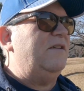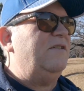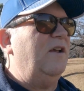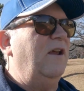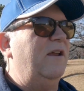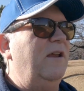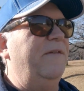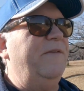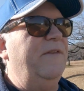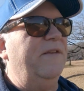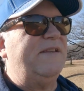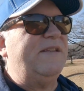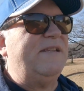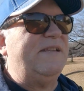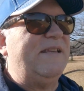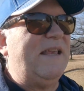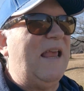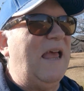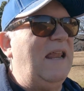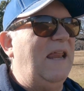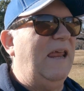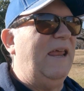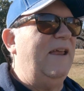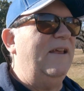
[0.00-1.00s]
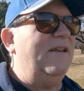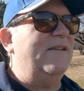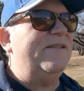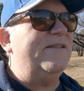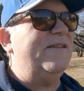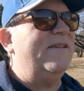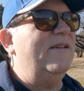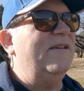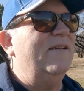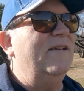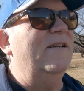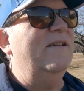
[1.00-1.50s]
telling you the
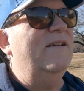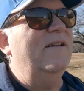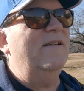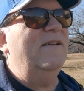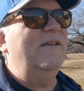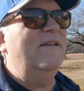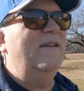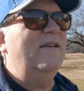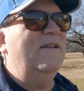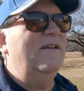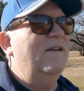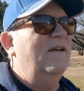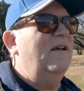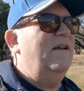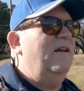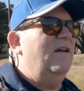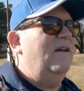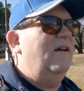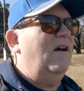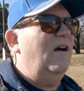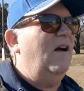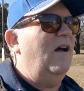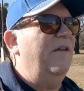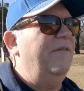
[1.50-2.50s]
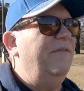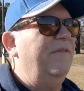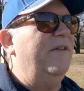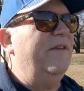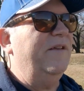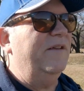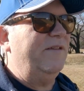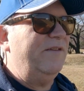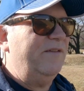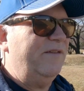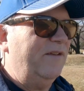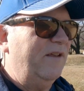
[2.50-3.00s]
settings on this